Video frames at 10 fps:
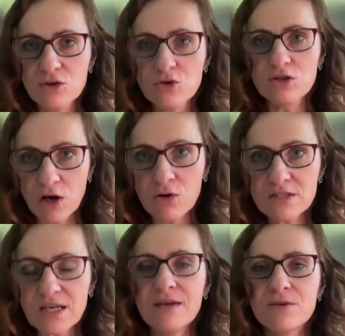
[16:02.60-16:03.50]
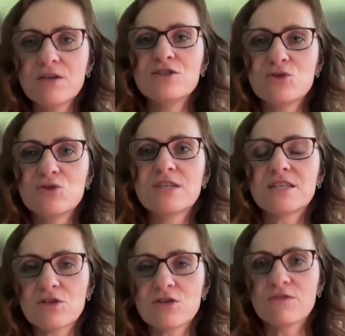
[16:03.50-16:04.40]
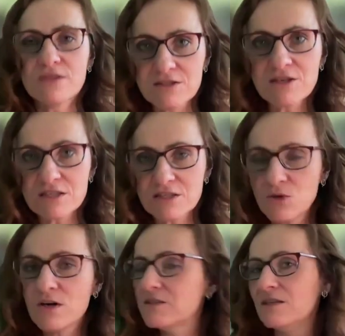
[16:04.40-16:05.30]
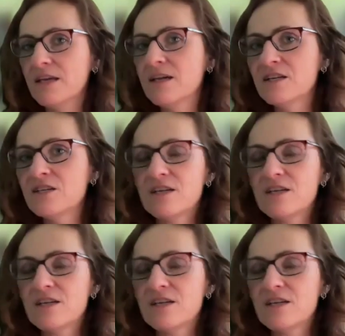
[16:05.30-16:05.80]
good notes. I'm going to dictate all the dirty words in English,